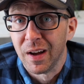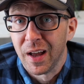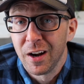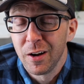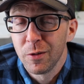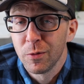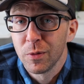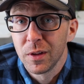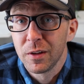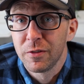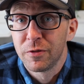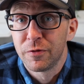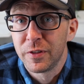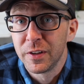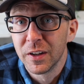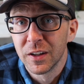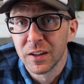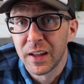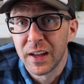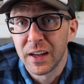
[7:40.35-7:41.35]
I didn't really
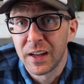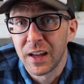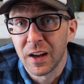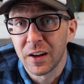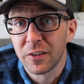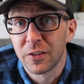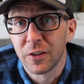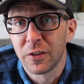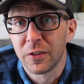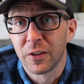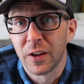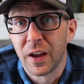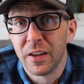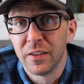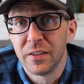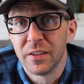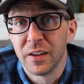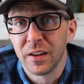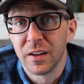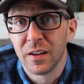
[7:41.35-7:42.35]
feel like
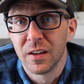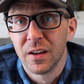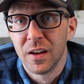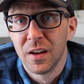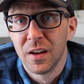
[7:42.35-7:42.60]
exercising.